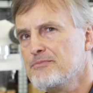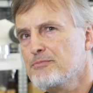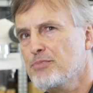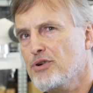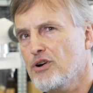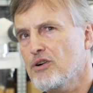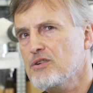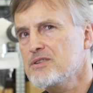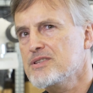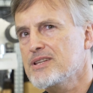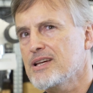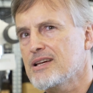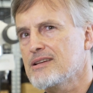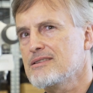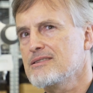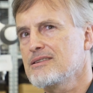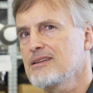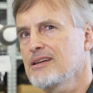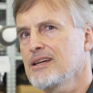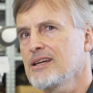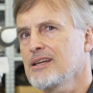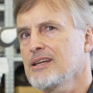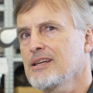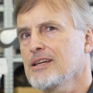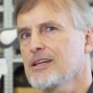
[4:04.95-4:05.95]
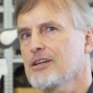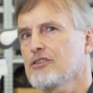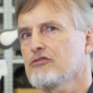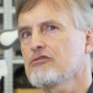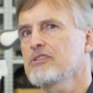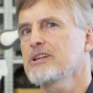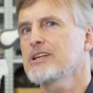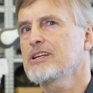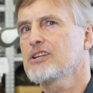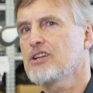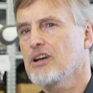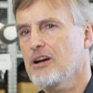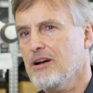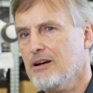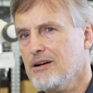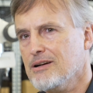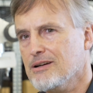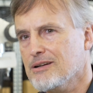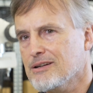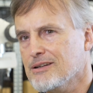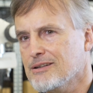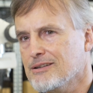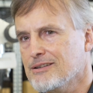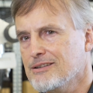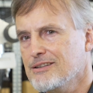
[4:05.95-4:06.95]
processing
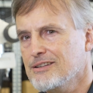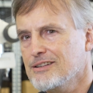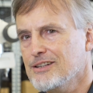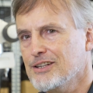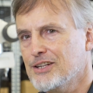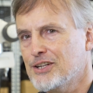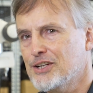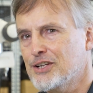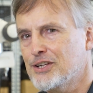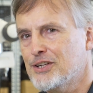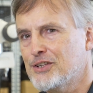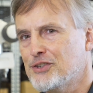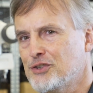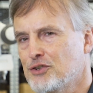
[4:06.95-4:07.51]
recurrent uh,